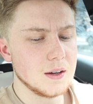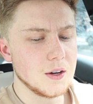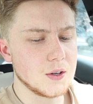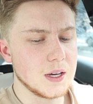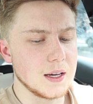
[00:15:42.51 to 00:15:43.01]

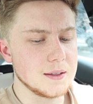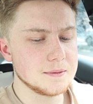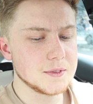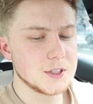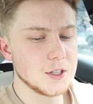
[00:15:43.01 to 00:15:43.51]
Okay,
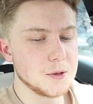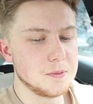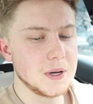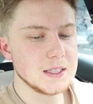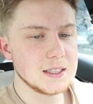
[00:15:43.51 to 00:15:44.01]
so
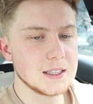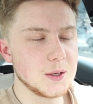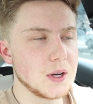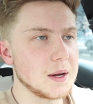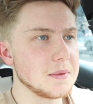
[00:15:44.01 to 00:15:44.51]

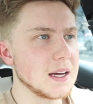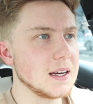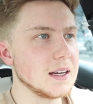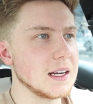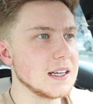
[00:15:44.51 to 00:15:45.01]
basically what I'm
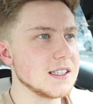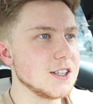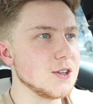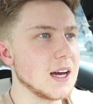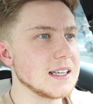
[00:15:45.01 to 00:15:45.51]
getting
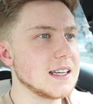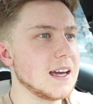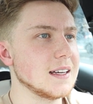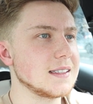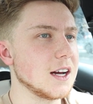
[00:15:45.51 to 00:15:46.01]
is you guys
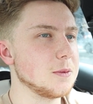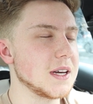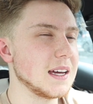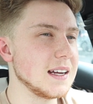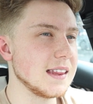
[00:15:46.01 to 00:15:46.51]
can't tell
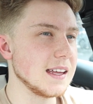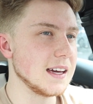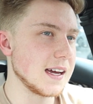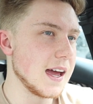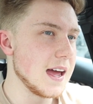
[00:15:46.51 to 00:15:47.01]
me
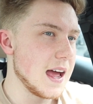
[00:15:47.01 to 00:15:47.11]
anything,